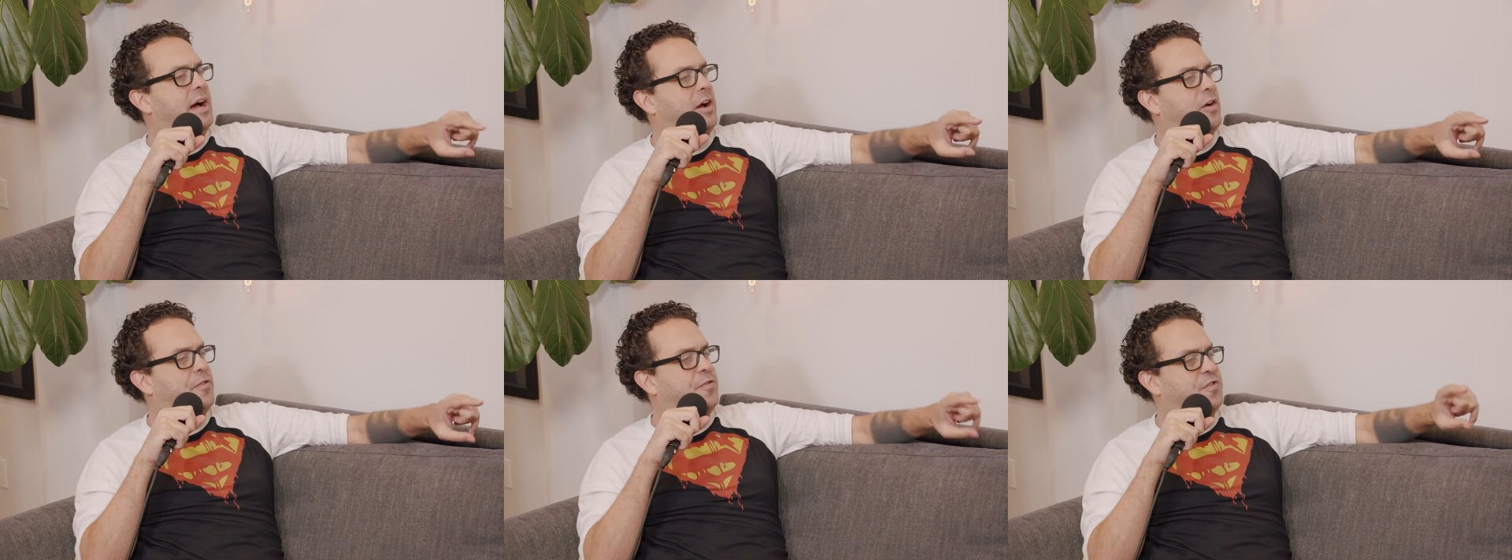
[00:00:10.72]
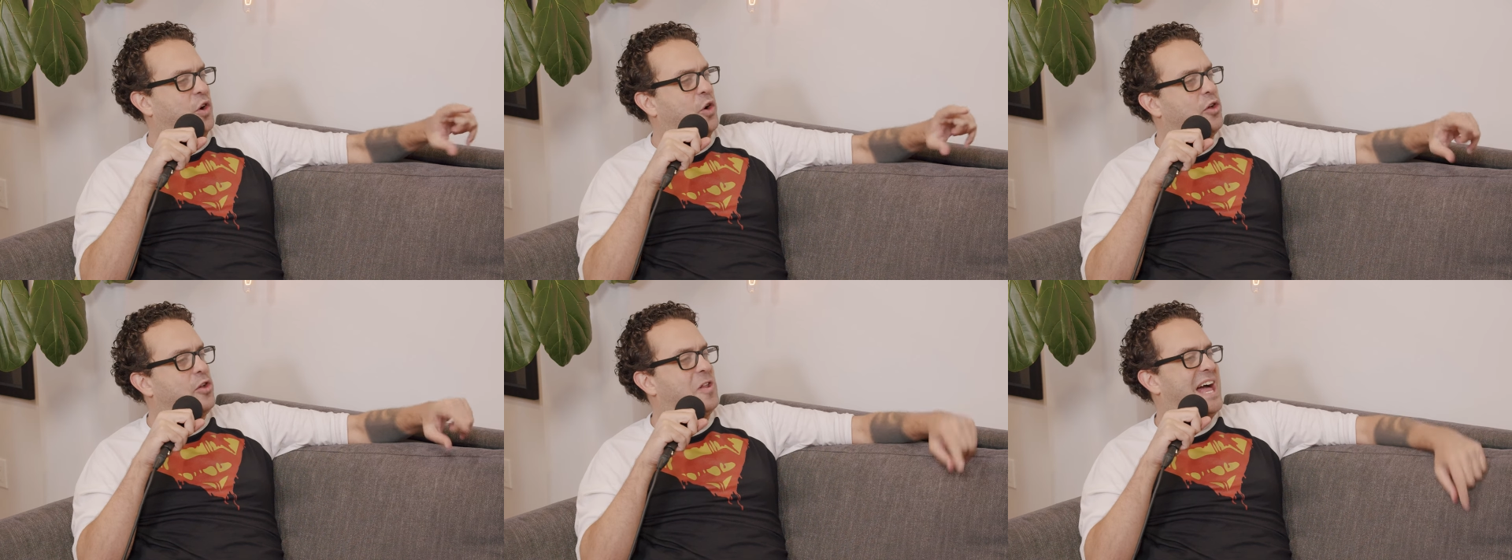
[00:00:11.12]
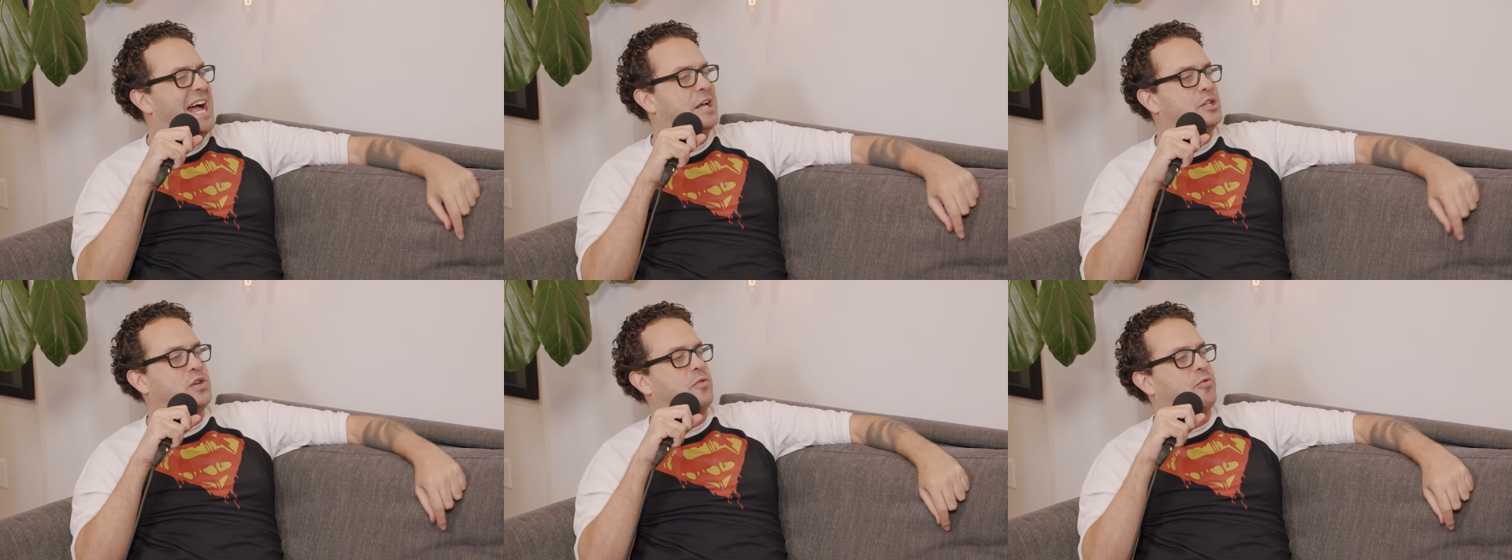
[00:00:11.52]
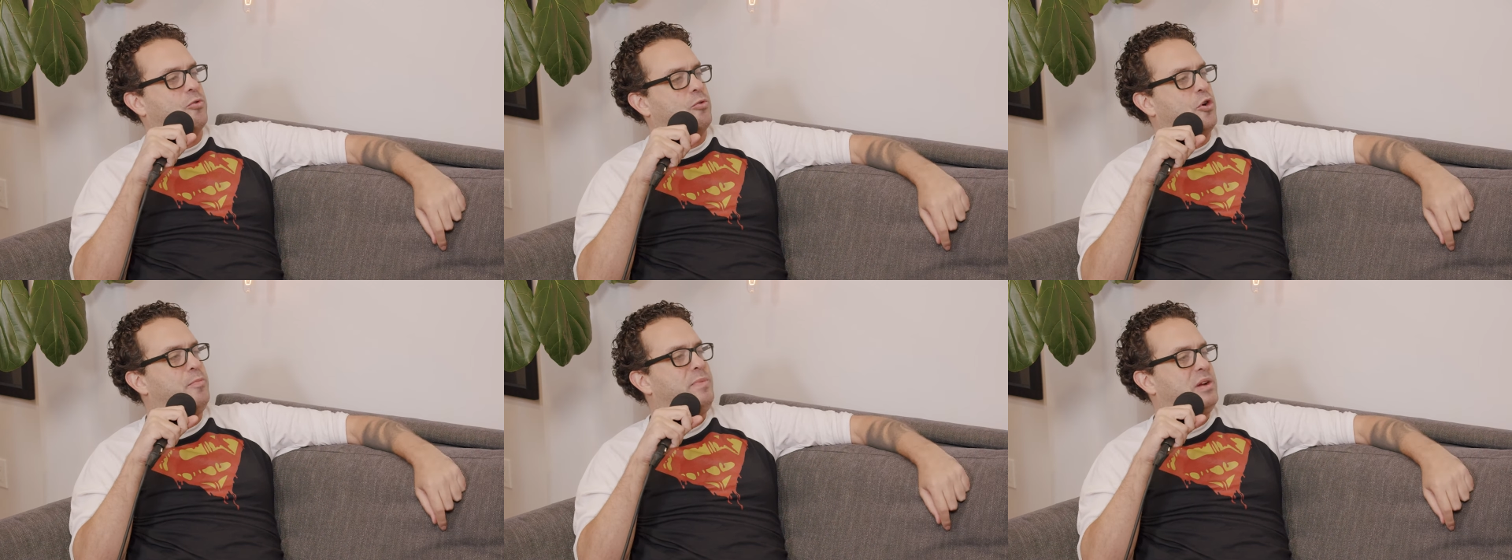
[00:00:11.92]
a full glass of
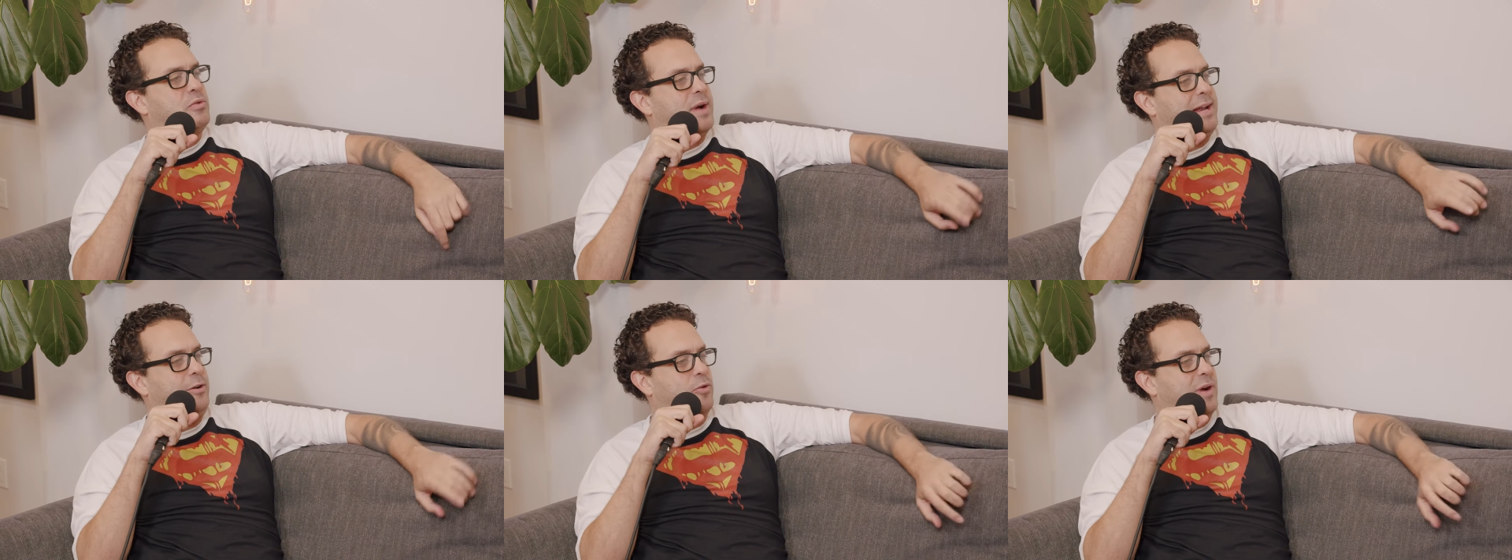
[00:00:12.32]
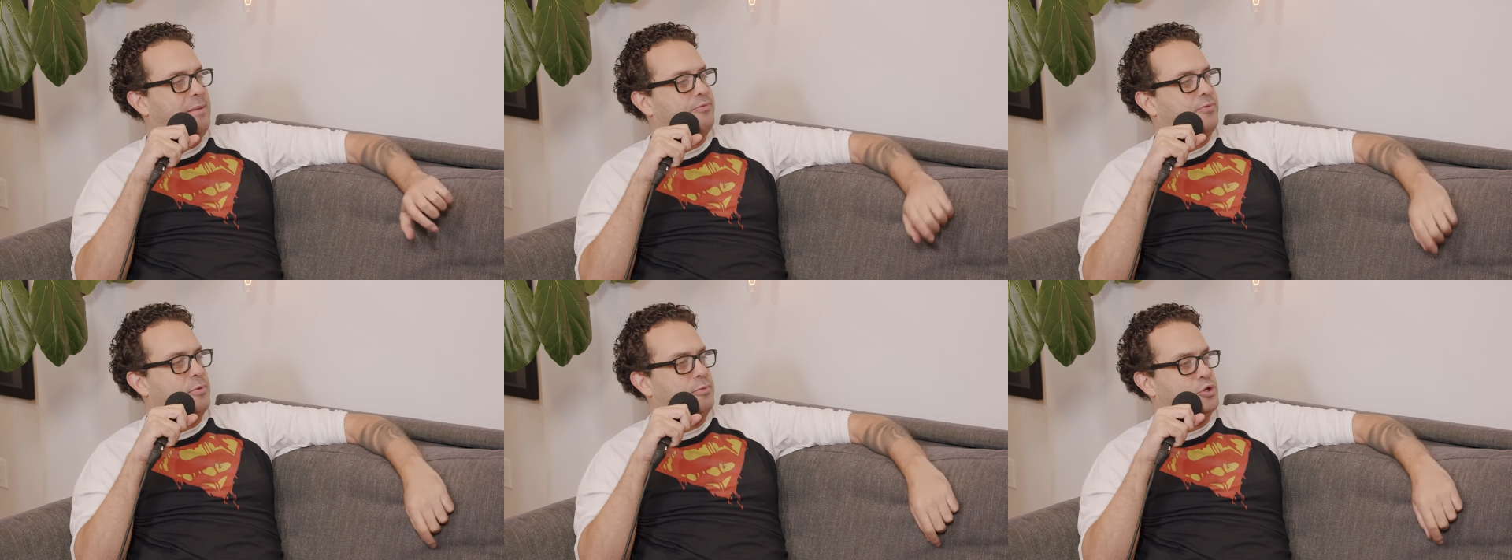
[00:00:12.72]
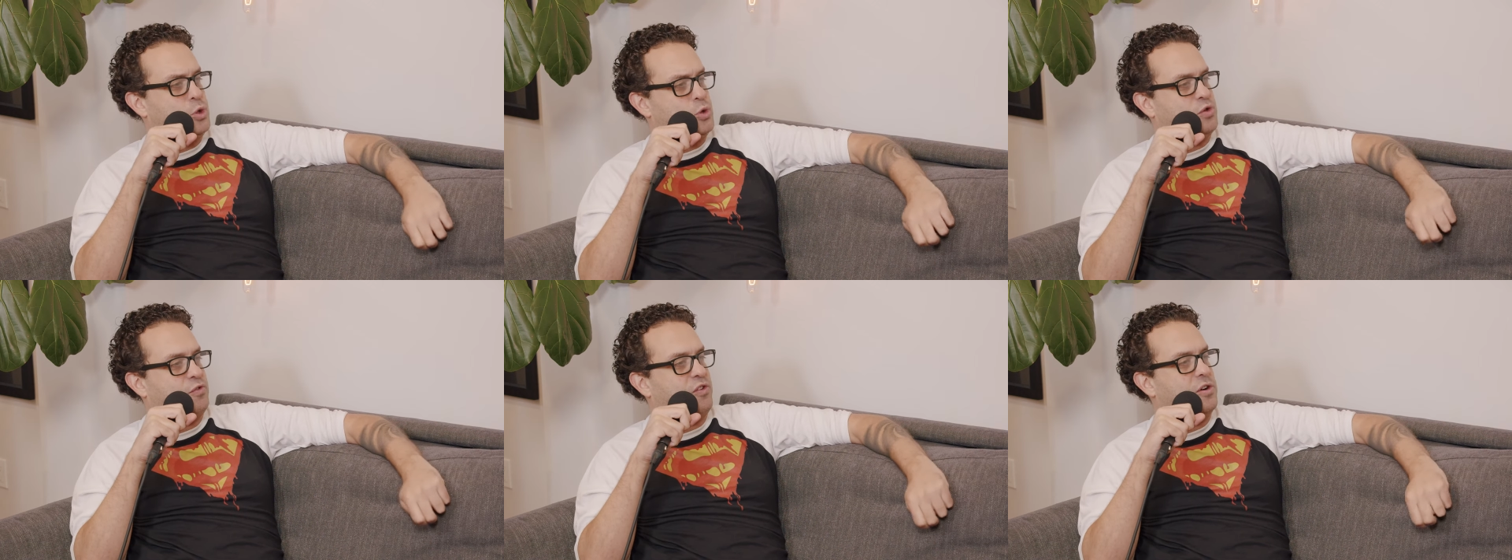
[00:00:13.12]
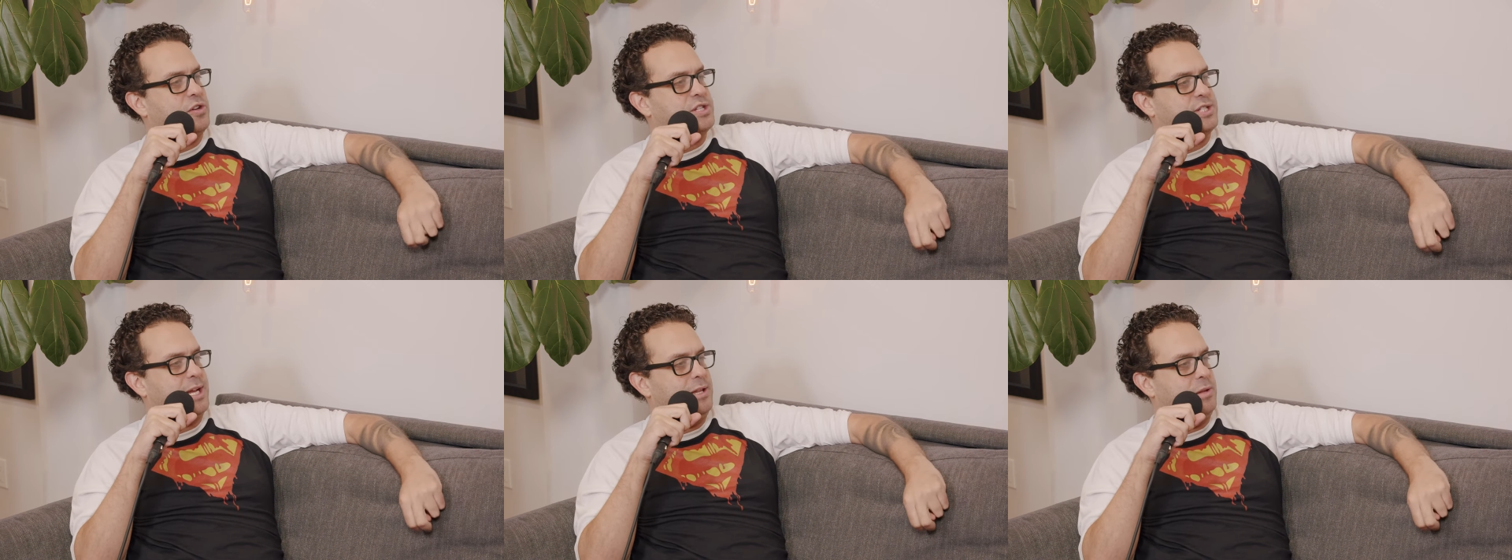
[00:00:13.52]
ruby red grapefruit juice
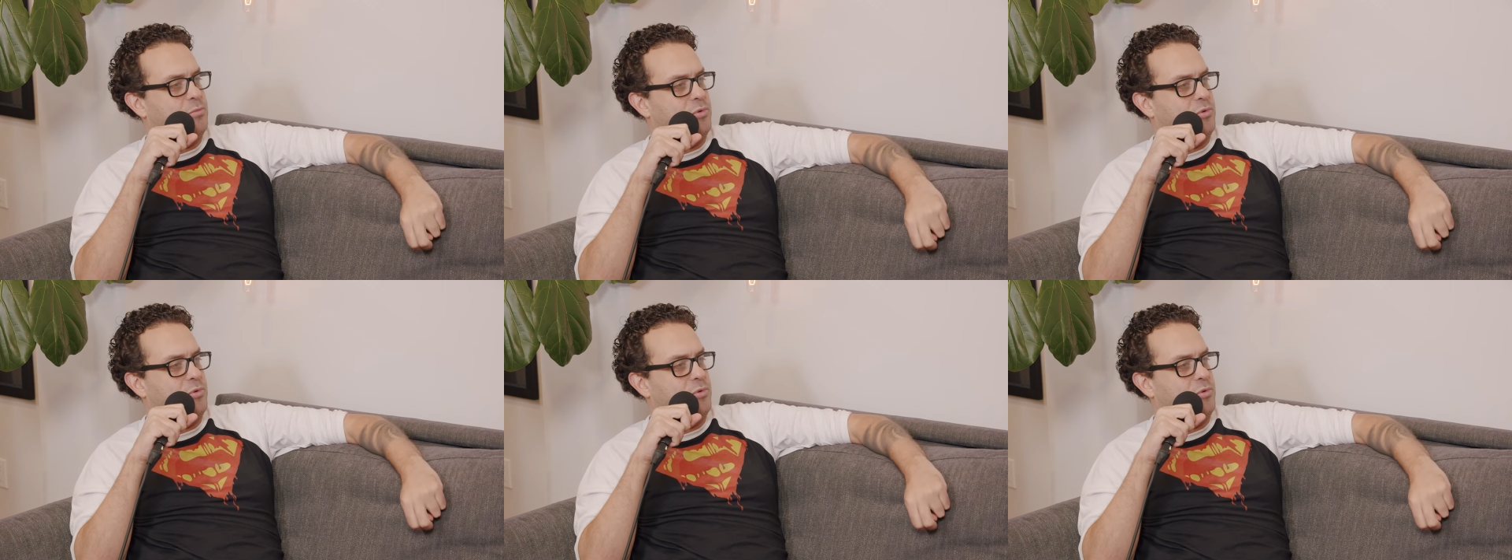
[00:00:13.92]
first thing in